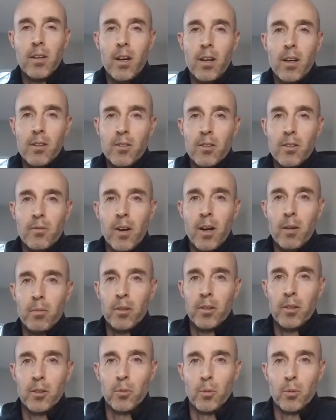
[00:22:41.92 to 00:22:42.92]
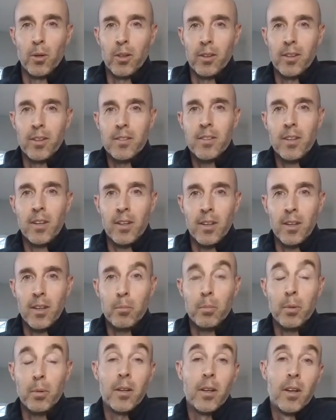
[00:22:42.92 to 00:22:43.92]
lot of stuff happening in the world that it's kind of
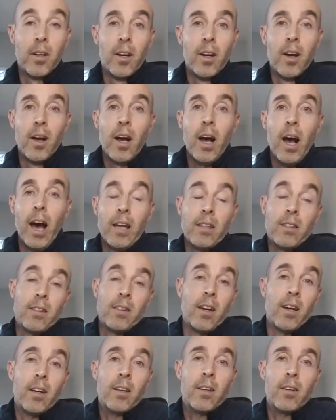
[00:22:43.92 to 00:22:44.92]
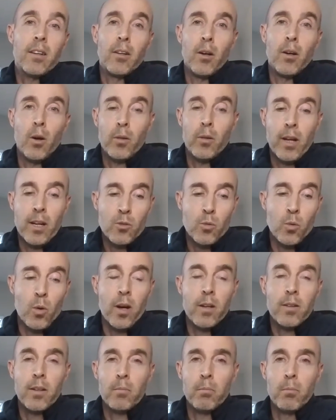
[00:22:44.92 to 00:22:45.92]
like, but I think, that's
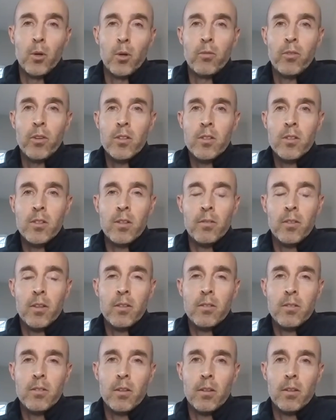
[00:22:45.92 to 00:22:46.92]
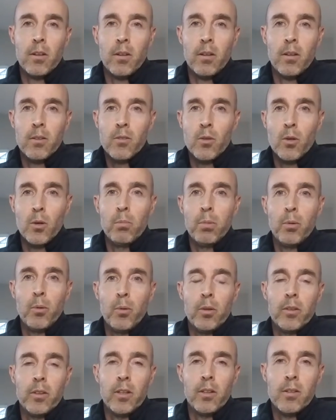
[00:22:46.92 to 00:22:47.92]
why I think movies and stuff like this are so
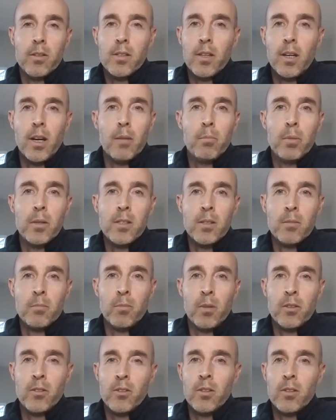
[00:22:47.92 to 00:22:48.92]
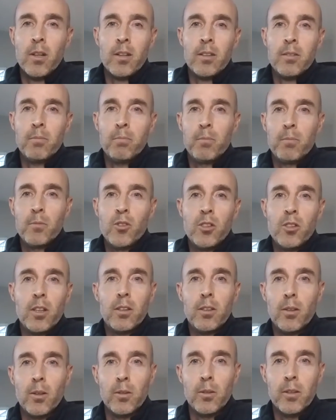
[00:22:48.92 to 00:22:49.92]
important. They're escapism, right? There's a lot of
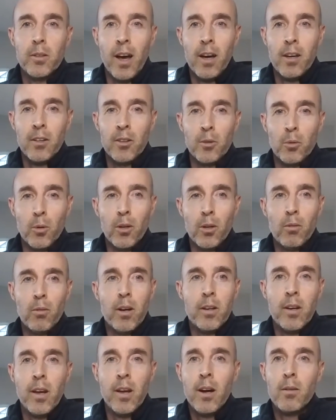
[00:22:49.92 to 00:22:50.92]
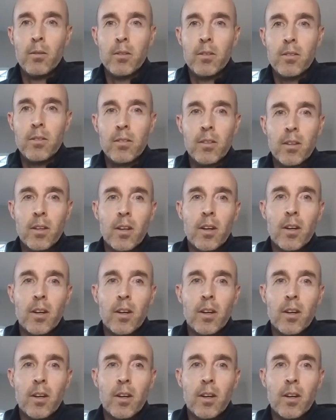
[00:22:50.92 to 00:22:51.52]
shit going down in the world right now. It's